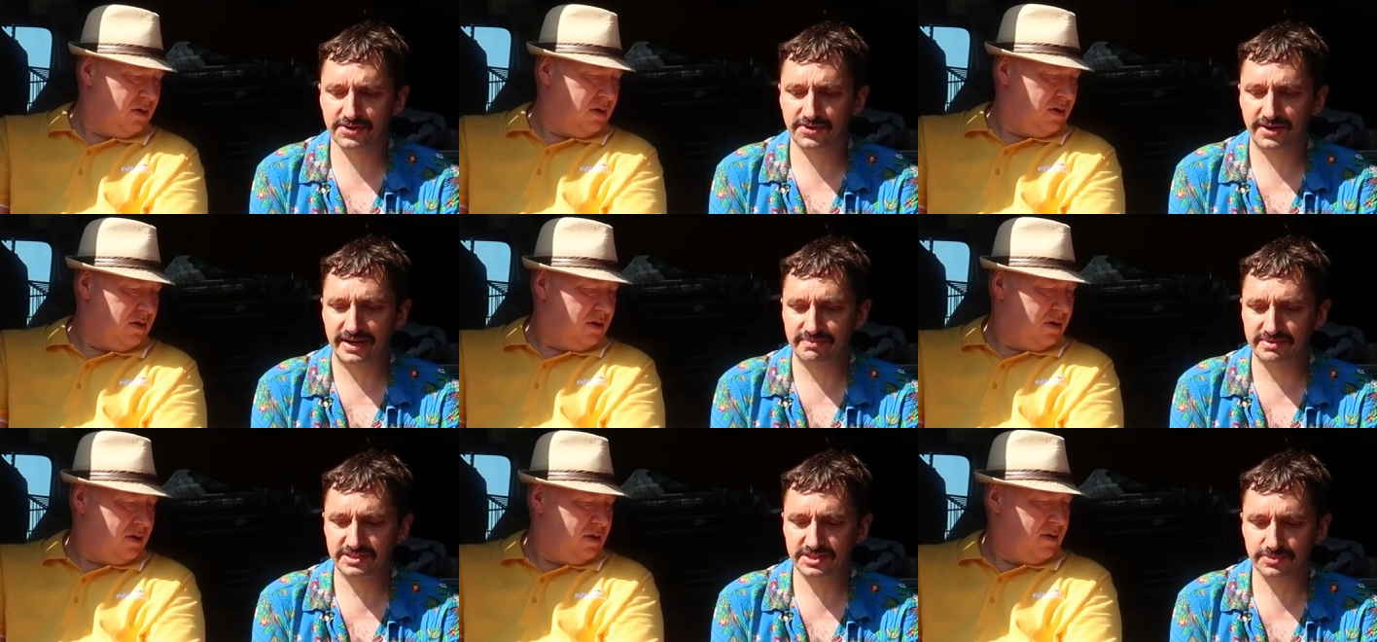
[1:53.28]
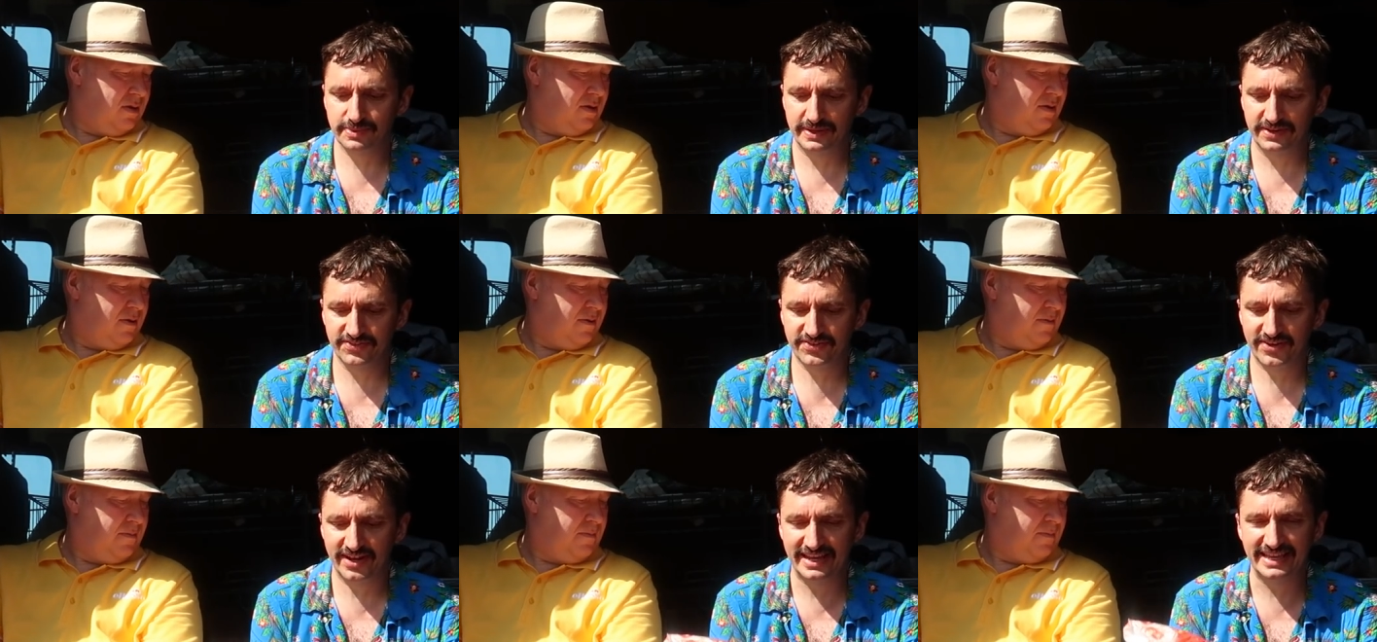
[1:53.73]
Speaker 1: cream and sweet
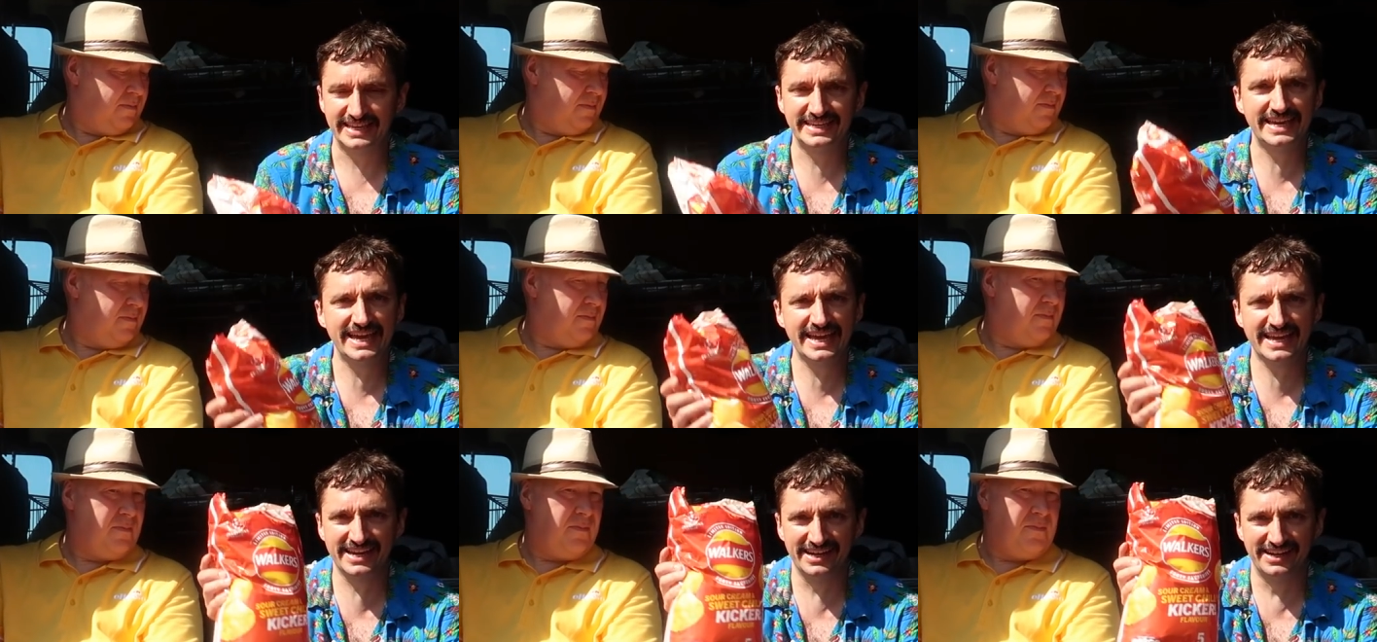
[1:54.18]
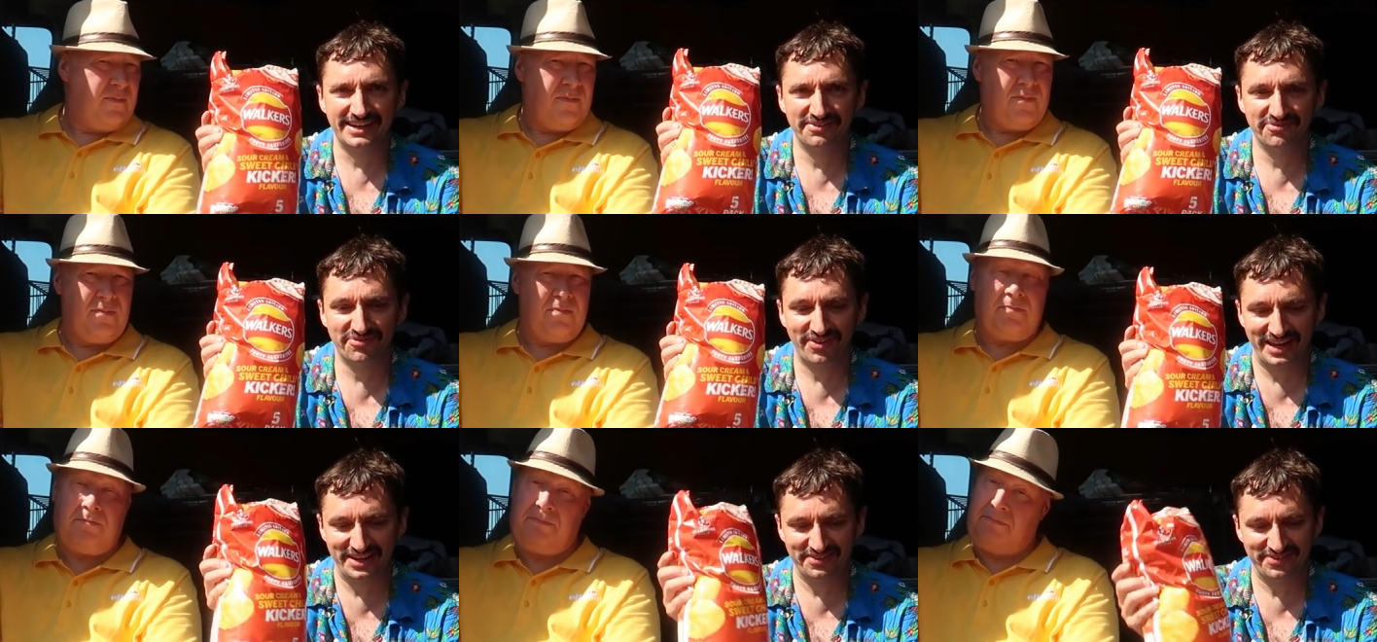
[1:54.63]
chilli kicker
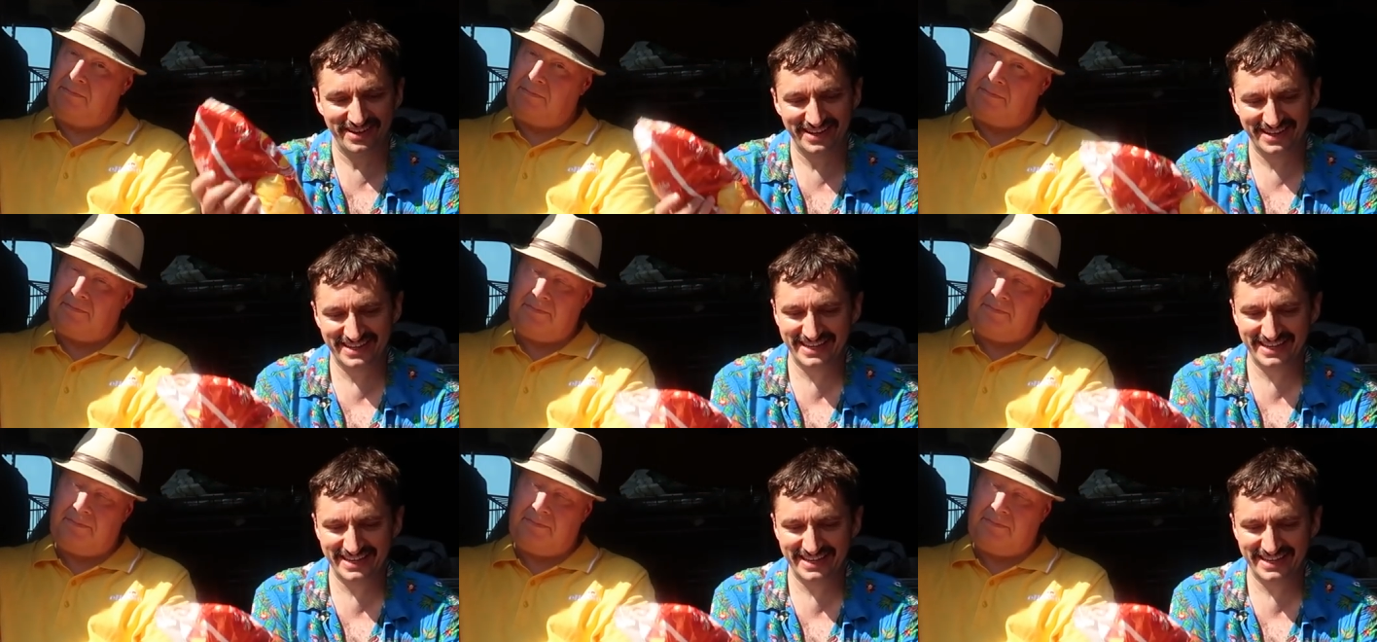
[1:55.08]
flavour.